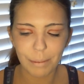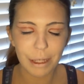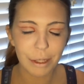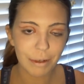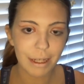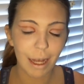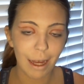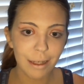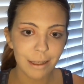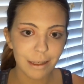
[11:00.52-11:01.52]
be doing
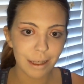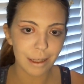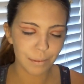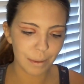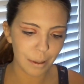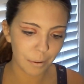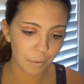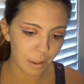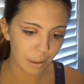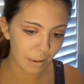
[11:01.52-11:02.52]
next is we are
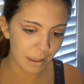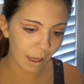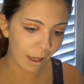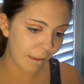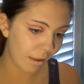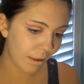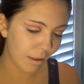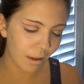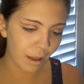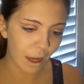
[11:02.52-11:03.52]
going to be taking this
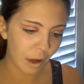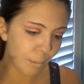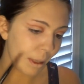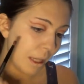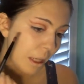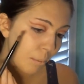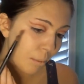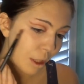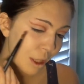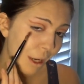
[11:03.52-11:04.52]
kind of blending
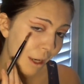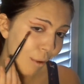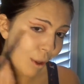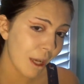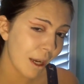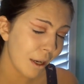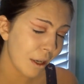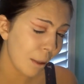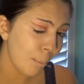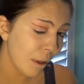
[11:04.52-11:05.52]
brush that I've already kind of
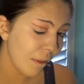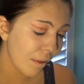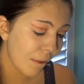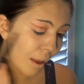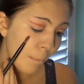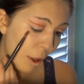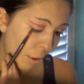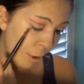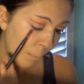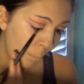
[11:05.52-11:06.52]
dipped in the same
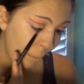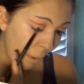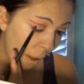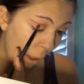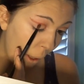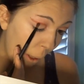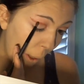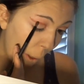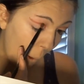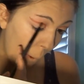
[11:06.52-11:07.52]
color.
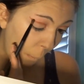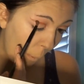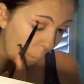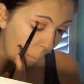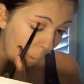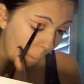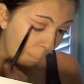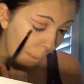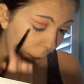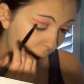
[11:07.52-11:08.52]
I'm going to be
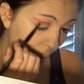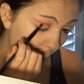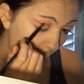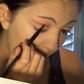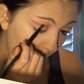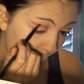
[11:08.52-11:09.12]
blending.